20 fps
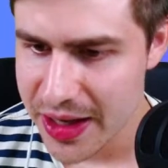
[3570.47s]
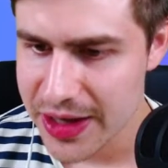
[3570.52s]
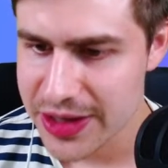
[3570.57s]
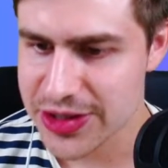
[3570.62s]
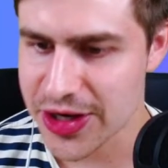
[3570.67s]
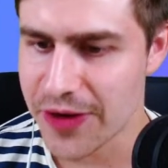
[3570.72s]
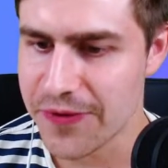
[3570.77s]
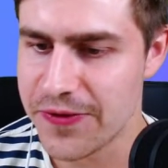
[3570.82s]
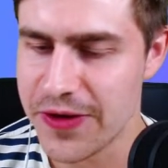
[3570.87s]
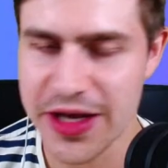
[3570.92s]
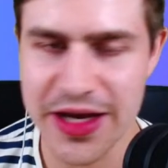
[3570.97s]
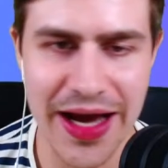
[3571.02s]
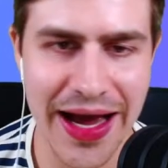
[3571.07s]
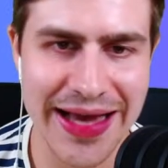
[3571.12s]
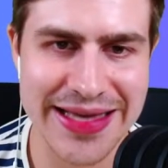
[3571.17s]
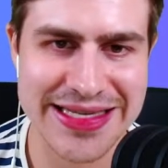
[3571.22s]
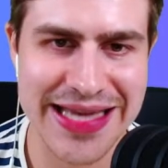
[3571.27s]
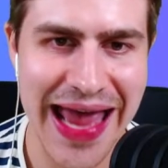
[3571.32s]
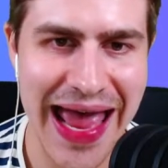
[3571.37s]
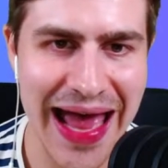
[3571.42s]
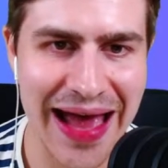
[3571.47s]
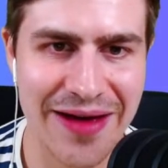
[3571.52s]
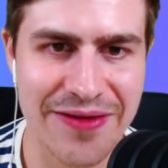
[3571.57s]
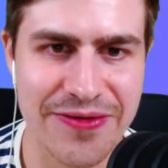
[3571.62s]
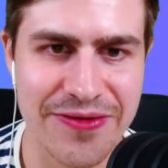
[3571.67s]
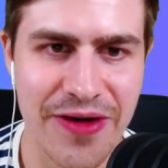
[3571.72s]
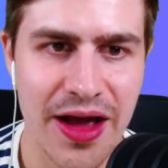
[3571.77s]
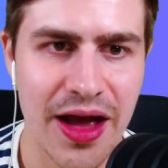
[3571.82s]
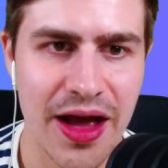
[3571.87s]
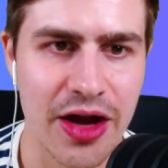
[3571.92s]
So hopefully you guys
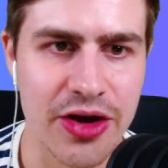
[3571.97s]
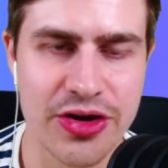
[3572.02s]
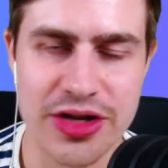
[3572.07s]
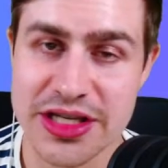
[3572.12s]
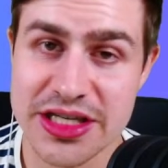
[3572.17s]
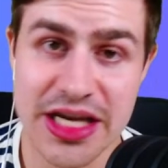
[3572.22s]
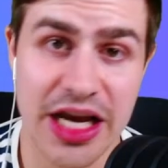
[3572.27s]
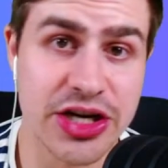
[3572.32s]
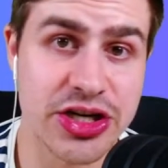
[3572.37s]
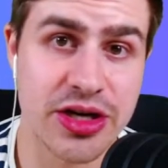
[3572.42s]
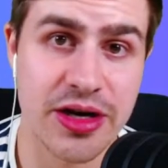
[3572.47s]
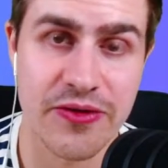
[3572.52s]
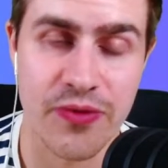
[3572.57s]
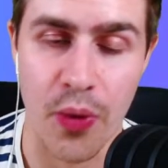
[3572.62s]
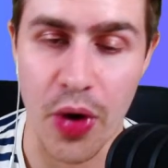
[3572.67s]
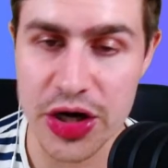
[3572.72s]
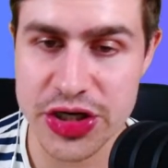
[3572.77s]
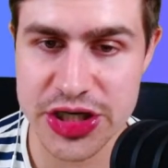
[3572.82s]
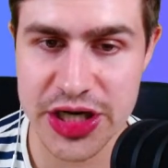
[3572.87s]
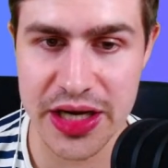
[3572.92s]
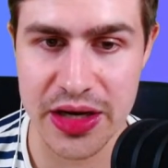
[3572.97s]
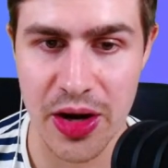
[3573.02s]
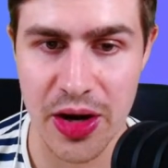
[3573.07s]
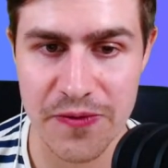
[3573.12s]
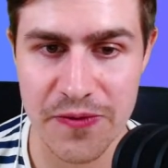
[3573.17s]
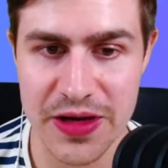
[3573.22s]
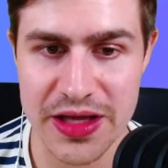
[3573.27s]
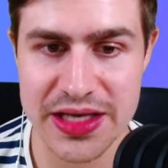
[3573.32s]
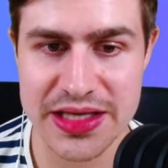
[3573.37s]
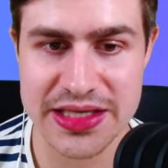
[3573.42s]
have a good session of watching, and
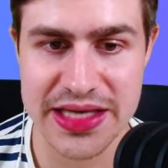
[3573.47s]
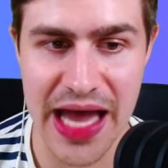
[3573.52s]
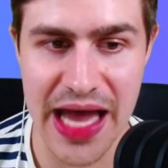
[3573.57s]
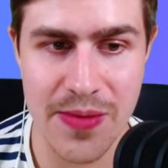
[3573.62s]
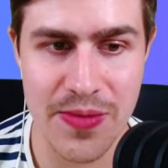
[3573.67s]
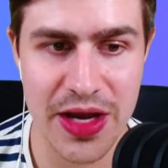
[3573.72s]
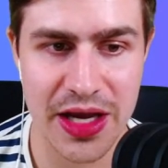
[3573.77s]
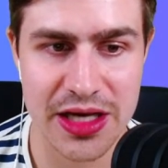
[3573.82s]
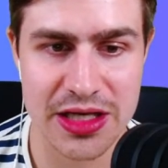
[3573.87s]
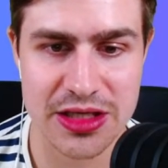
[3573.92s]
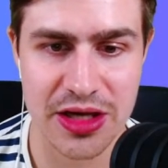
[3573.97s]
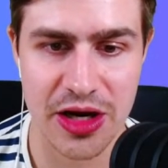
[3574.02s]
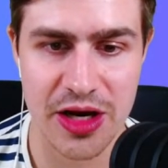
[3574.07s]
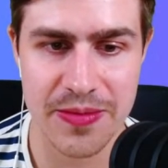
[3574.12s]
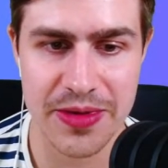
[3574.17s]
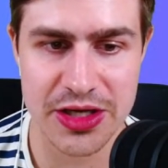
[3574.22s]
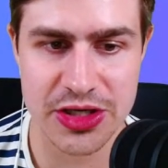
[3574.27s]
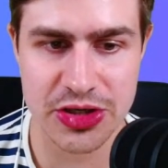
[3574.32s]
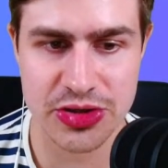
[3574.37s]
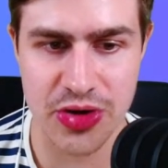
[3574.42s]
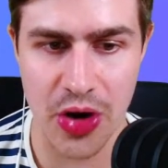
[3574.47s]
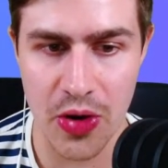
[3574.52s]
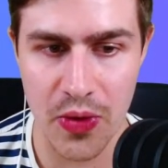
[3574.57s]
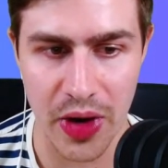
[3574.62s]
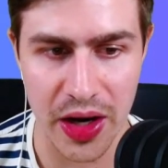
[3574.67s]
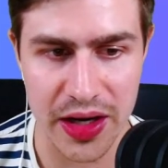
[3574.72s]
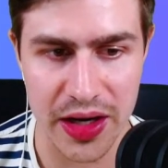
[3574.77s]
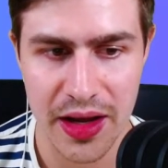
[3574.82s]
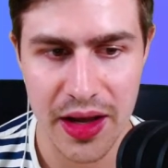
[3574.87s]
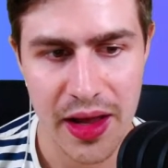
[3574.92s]
hopefully this game week is going to be a strong
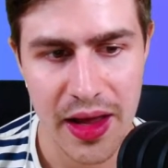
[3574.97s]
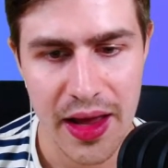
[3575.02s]
one.